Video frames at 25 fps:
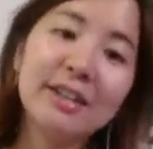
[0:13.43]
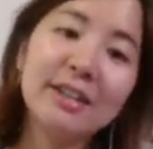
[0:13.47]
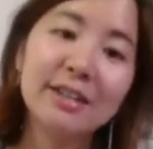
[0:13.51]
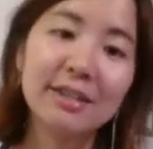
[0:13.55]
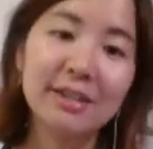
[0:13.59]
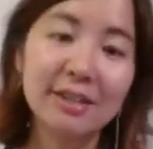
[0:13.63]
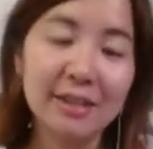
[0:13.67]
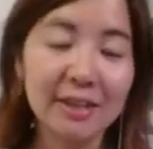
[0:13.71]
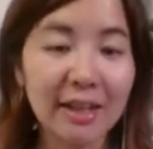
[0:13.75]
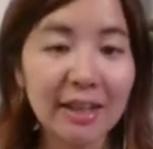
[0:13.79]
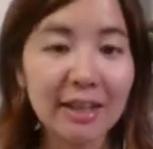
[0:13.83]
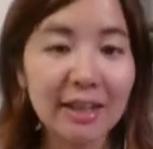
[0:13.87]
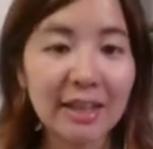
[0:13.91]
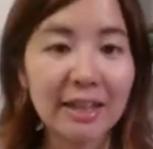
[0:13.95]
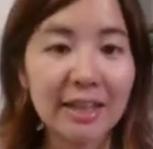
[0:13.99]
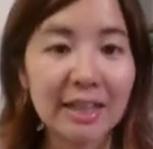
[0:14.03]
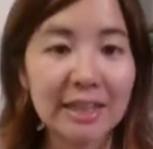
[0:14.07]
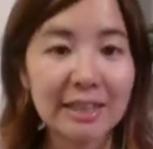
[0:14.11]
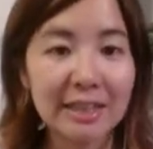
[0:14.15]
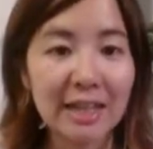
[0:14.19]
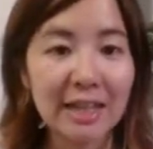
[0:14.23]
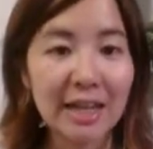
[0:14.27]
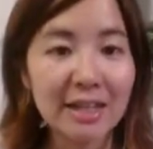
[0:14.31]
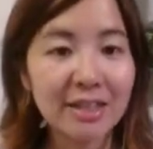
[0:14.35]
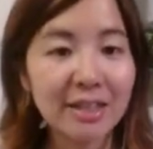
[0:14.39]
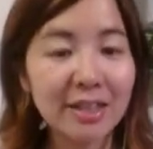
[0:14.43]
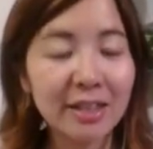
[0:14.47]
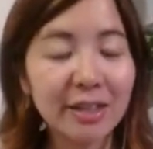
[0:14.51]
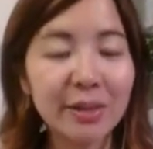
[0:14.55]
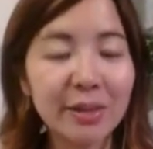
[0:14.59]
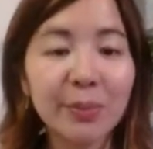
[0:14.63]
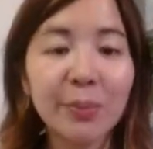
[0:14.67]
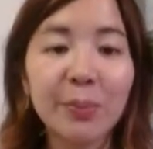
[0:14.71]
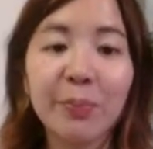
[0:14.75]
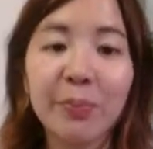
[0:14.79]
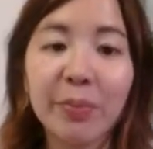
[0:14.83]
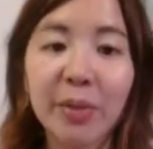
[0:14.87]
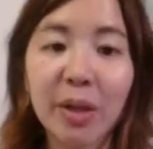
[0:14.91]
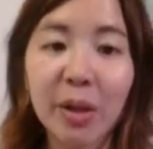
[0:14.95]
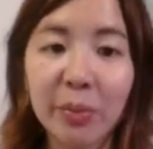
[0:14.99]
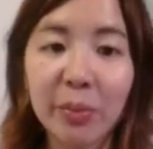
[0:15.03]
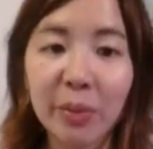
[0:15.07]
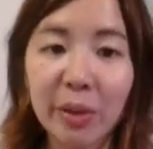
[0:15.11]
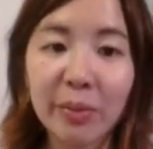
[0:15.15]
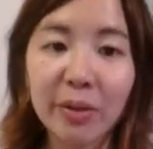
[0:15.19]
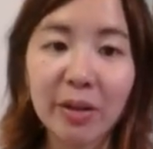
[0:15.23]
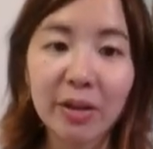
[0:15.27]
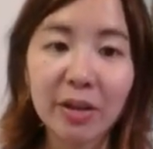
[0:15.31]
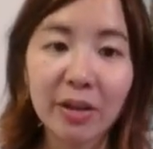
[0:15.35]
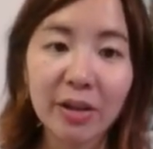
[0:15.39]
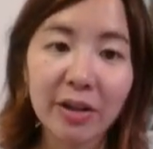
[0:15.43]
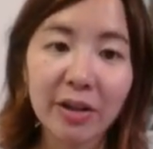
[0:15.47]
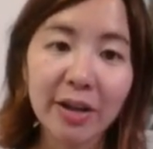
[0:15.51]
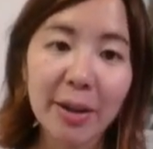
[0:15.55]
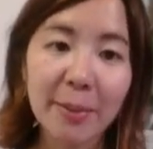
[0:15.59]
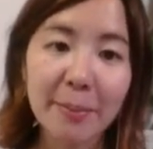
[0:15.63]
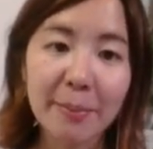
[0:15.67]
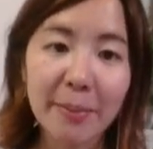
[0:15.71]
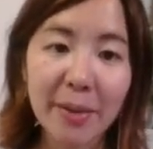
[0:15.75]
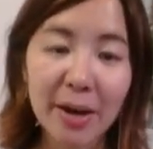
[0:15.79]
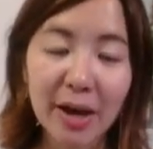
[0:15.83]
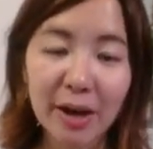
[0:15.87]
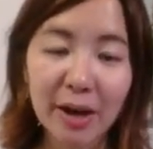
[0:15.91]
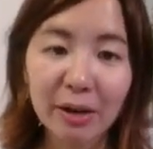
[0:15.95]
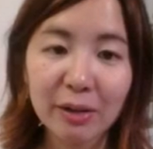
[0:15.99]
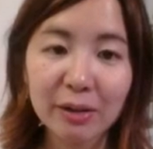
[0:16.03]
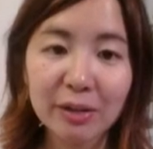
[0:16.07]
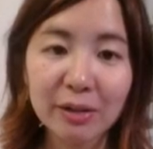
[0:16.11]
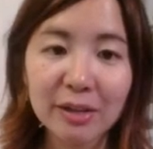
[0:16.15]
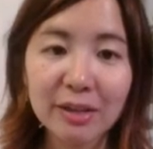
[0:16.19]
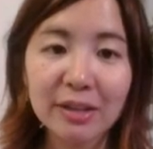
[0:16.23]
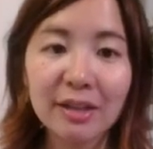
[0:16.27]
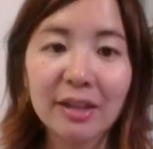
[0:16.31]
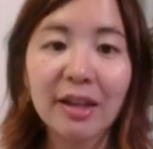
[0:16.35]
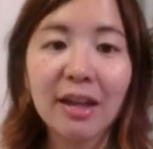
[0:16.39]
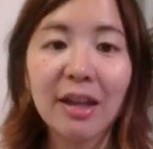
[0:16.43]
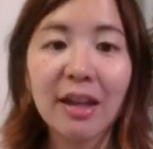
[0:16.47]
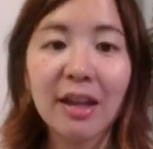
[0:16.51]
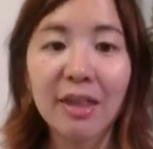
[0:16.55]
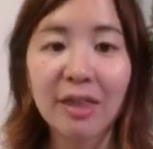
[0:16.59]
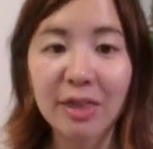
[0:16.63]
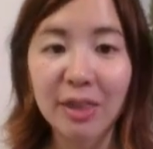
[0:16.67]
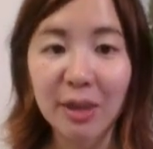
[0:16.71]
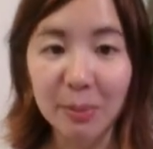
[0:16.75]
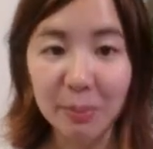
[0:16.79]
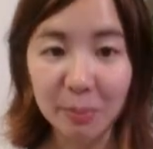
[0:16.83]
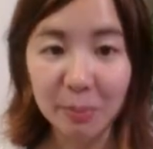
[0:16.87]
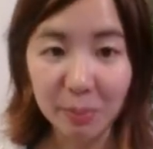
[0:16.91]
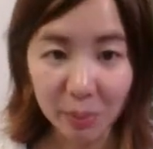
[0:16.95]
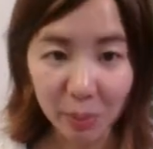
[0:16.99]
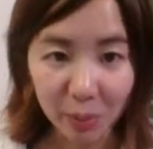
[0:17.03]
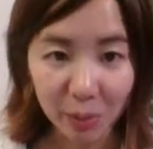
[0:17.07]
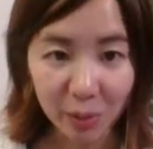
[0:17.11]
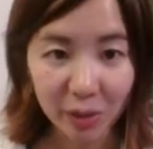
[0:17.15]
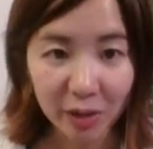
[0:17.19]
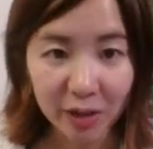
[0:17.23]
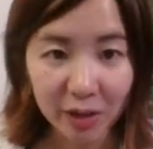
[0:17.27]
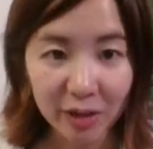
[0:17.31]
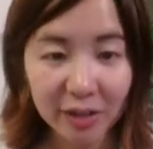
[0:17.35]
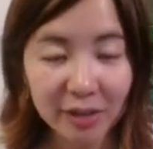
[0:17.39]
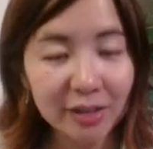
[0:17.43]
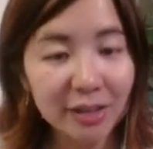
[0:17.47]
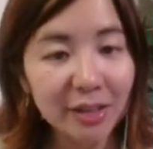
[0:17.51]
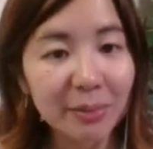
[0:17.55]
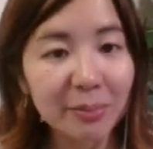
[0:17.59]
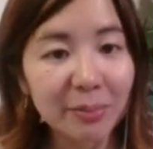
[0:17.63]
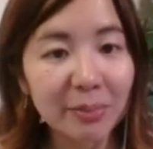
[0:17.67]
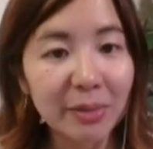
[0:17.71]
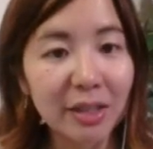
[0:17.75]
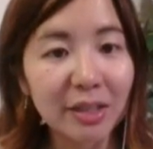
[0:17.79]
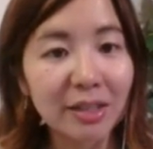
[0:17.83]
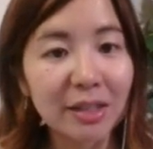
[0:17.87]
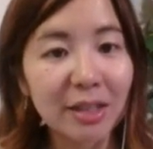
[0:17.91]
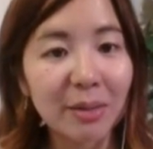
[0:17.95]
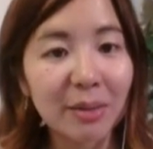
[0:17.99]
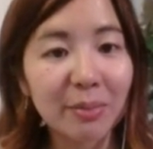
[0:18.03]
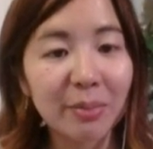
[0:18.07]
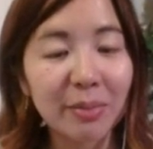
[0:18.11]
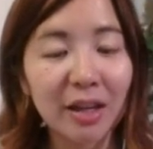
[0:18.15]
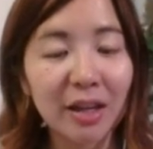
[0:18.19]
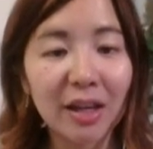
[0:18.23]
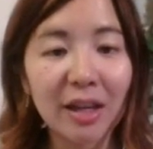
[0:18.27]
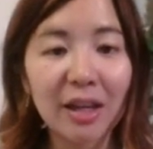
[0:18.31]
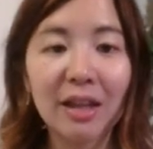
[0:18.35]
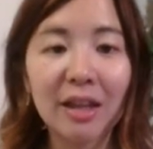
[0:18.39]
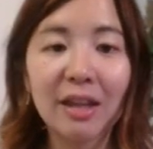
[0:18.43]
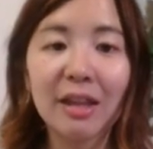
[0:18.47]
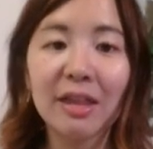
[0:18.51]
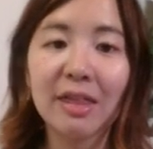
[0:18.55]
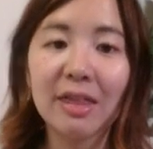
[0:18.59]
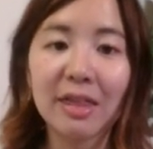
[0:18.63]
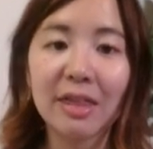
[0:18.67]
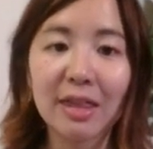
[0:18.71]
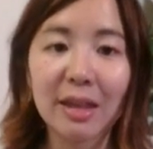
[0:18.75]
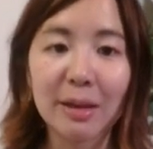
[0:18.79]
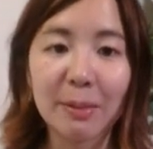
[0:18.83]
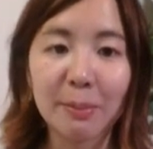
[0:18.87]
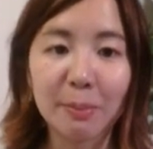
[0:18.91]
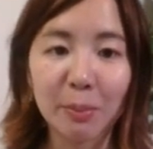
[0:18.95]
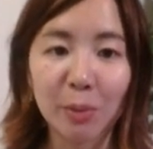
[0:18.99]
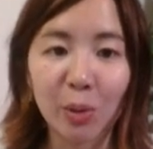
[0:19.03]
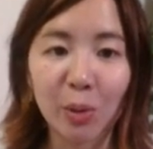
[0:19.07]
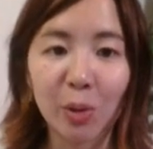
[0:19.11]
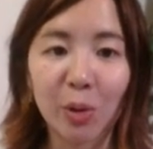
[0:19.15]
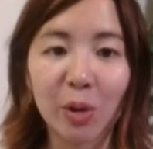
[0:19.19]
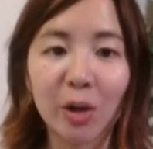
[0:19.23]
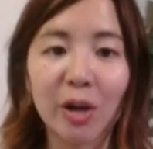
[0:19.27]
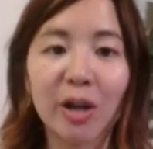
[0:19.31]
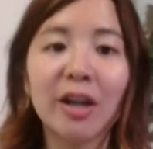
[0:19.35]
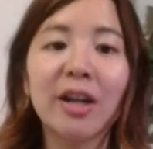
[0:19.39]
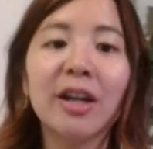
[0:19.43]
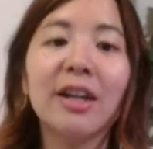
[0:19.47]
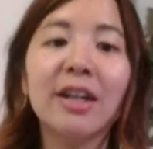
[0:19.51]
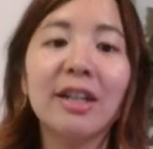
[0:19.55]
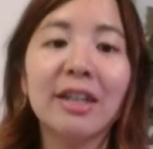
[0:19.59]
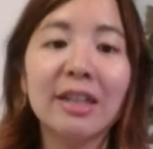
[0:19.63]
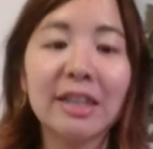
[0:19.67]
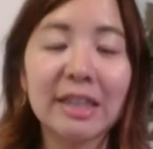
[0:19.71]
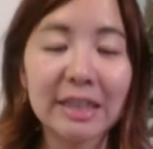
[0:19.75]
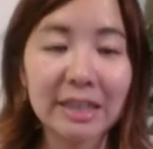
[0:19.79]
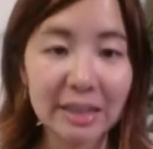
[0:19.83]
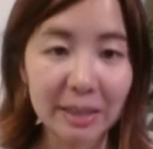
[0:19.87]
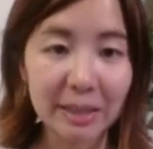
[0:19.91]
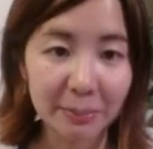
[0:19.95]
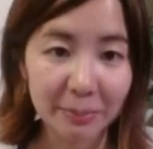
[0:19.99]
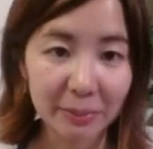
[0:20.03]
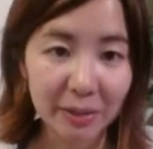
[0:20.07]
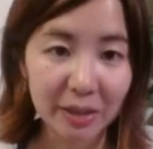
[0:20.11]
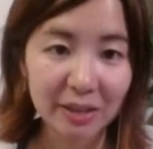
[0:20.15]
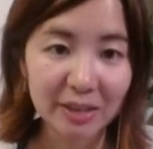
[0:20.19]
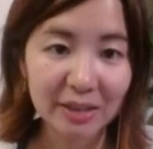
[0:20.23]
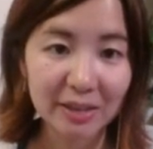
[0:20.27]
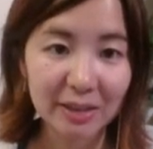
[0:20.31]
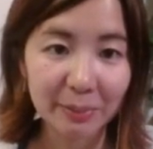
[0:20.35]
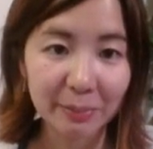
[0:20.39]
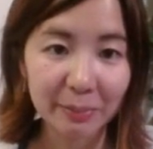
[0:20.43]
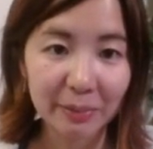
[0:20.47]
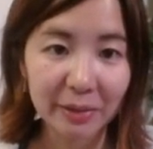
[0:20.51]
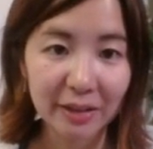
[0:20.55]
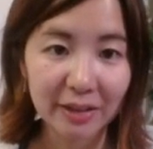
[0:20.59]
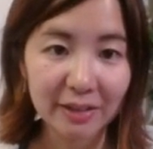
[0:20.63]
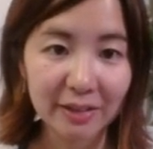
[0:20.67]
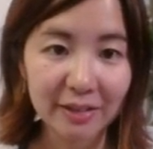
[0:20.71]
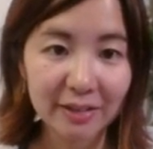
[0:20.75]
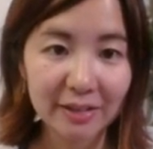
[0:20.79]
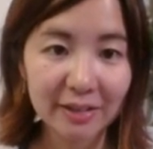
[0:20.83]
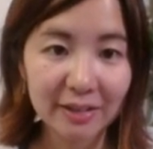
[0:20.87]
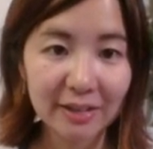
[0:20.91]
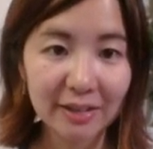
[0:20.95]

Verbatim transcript: Today in this lesson, we will learn about the more something something, the more something something.